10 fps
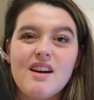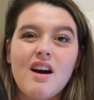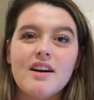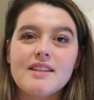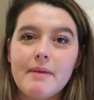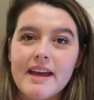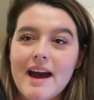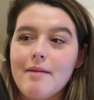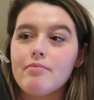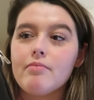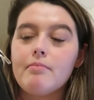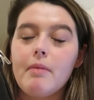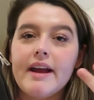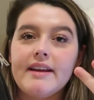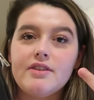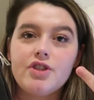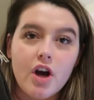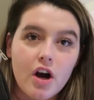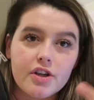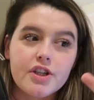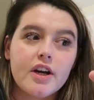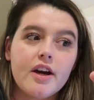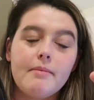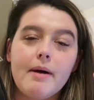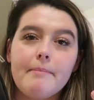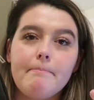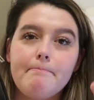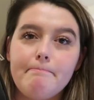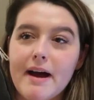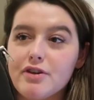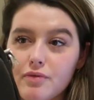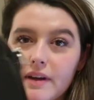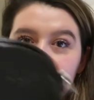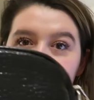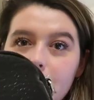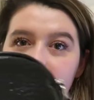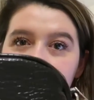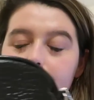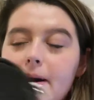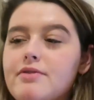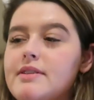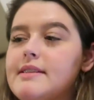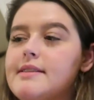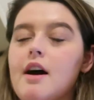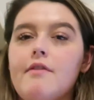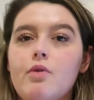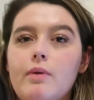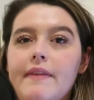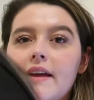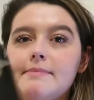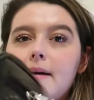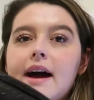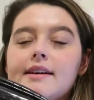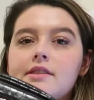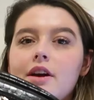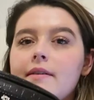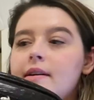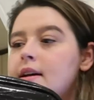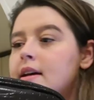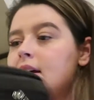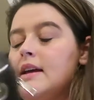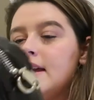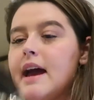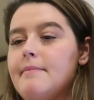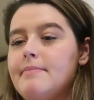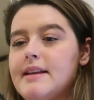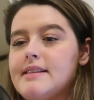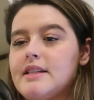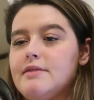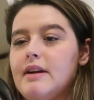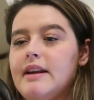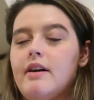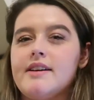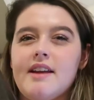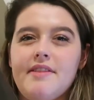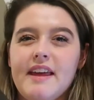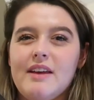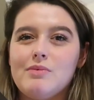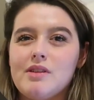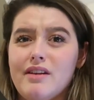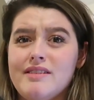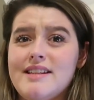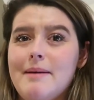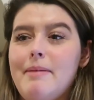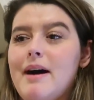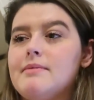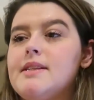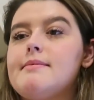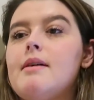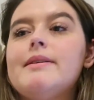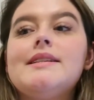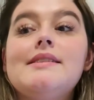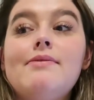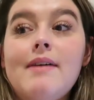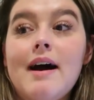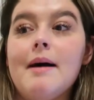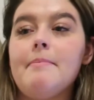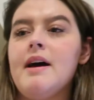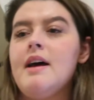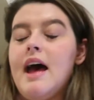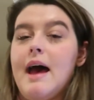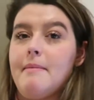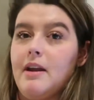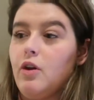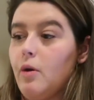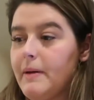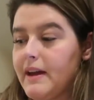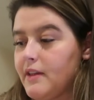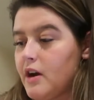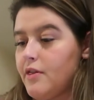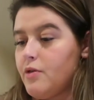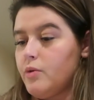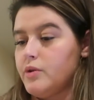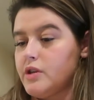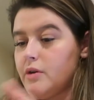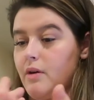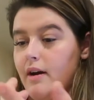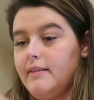cards, my charger, my batteries, like my spare batteries and stuff, all in this bag. So yeah, that's actually really nice, and I think it was under £10 as well, which is fab, and a lot bigger than I thought. So